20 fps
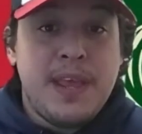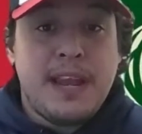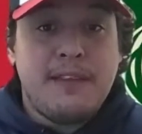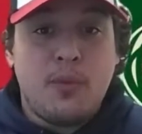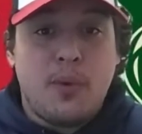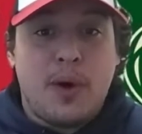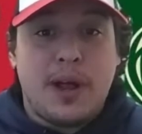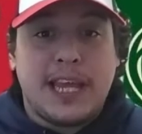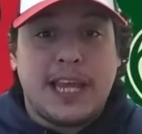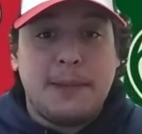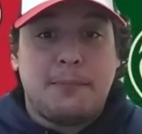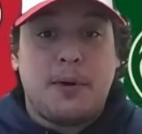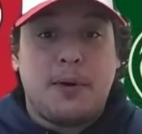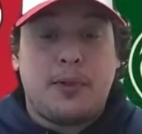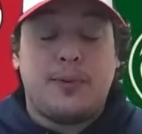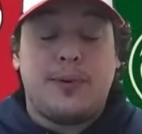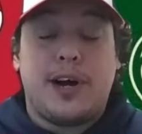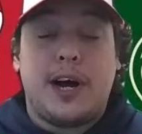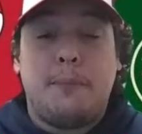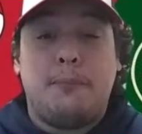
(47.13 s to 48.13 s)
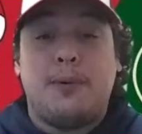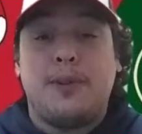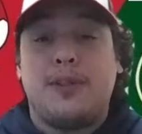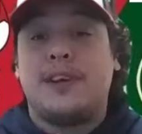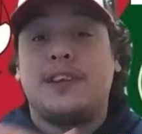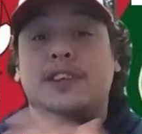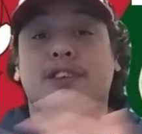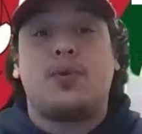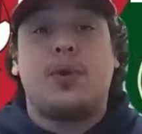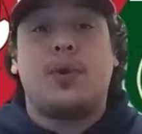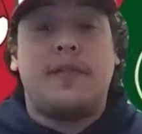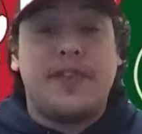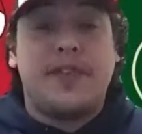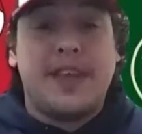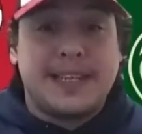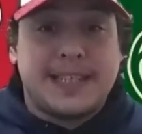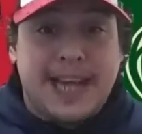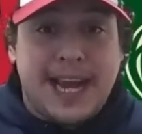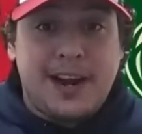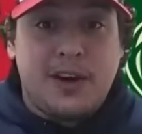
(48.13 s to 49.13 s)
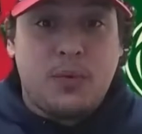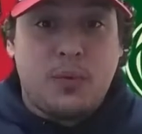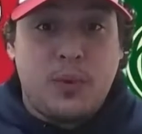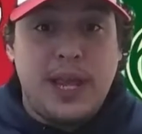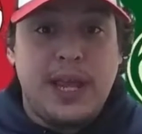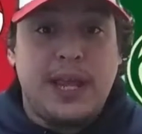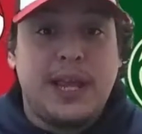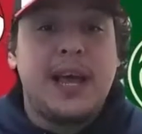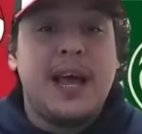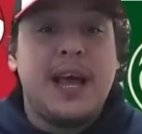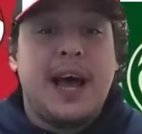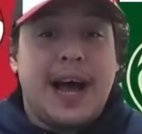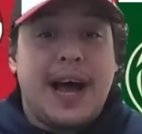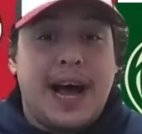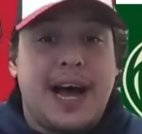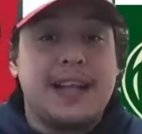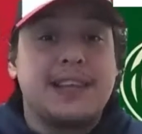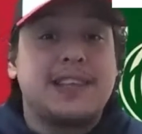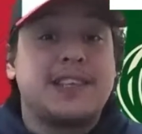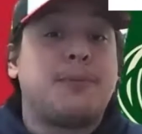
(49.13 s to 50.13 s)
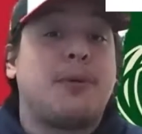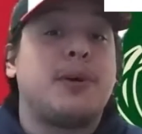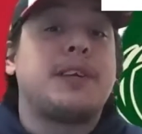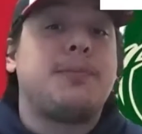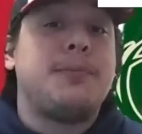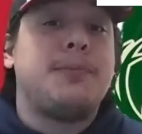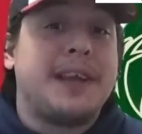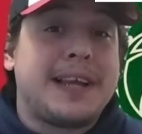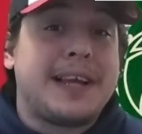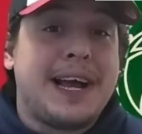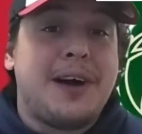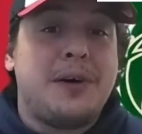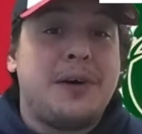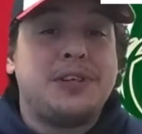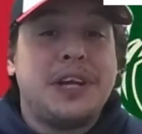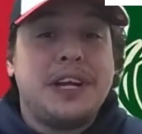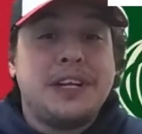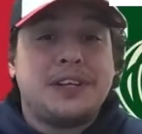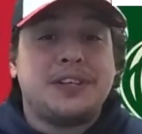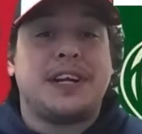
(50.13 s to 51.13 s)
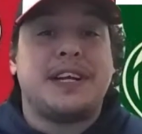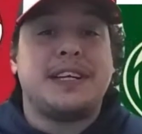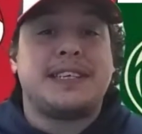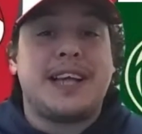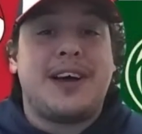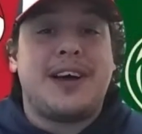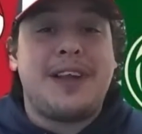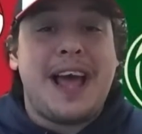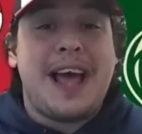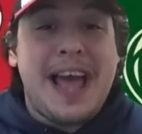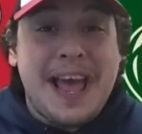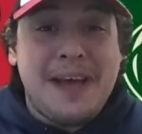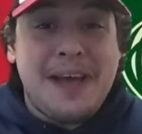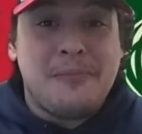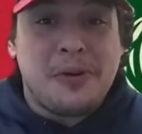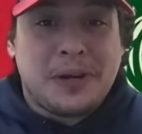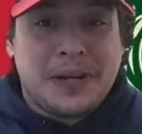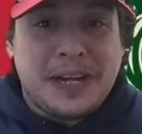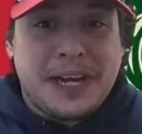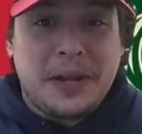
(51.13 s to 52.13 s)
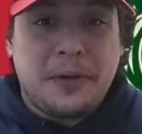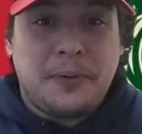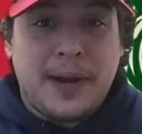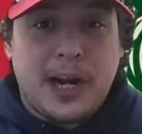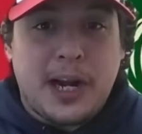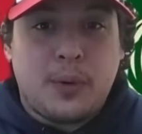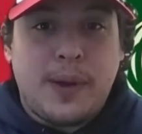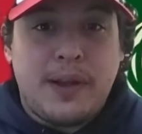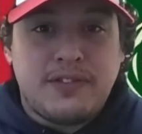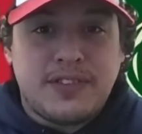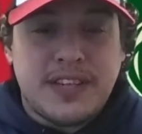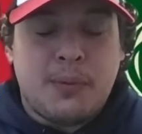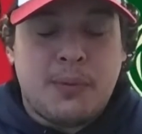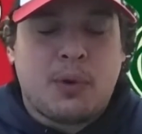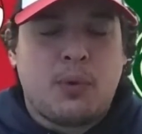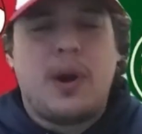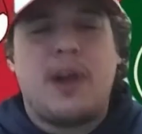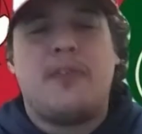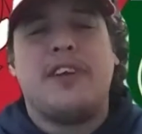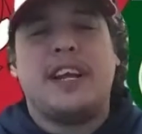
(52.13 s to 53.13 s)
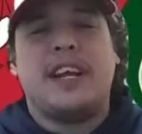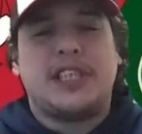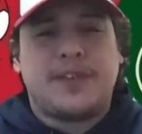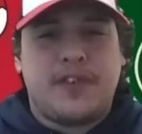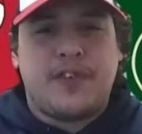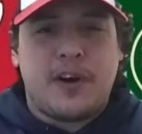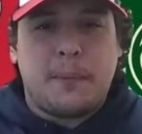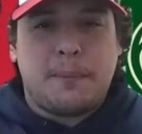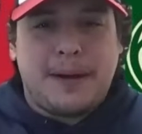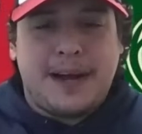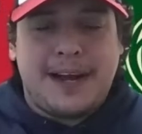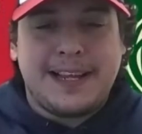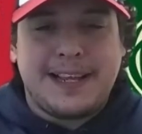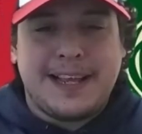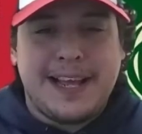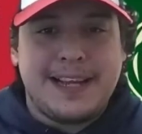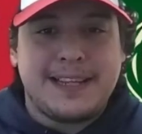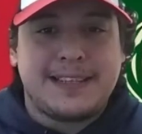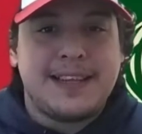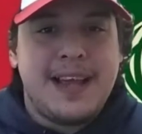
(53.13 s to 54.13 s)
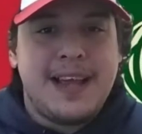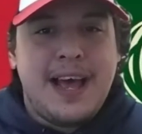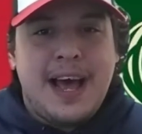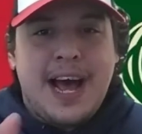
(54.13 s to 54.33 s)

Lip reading: If you want to keep up with us throughout the entire week on Sports from the Couch, check us out at Mercado Airwaves Network, wherever you get your favorite podcast.